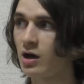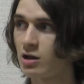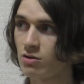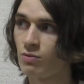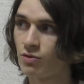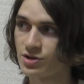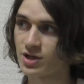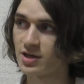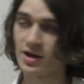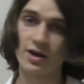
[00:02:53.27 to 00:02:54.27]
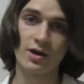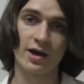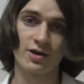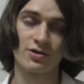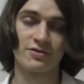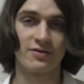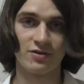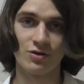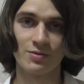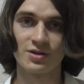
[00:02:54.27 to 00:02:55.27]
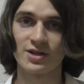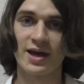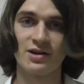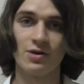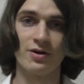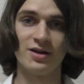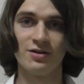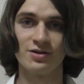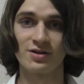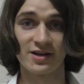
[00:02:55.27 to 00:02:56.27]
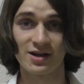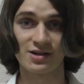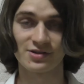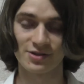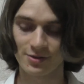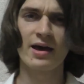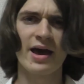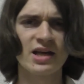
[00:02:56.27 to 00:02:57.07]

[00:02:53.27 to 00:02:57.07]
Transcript: a little more insight than I could have given you, because I had no idea until I'd asked her.